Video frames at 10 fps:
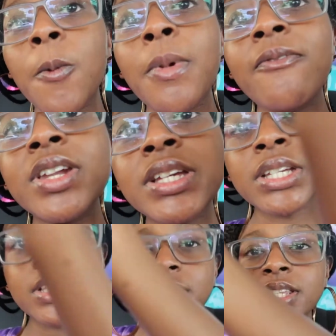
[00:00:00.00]
We better
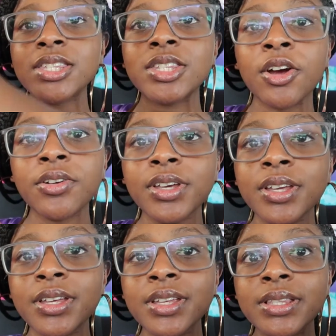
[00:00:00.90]
get this
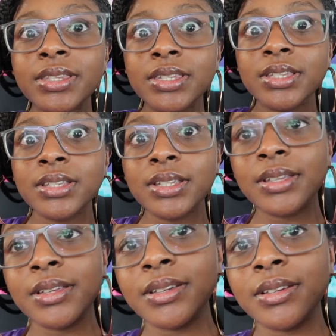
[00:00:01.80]
started. You
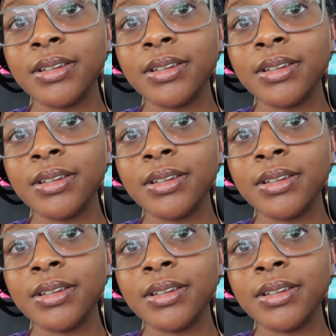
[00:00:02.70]
need this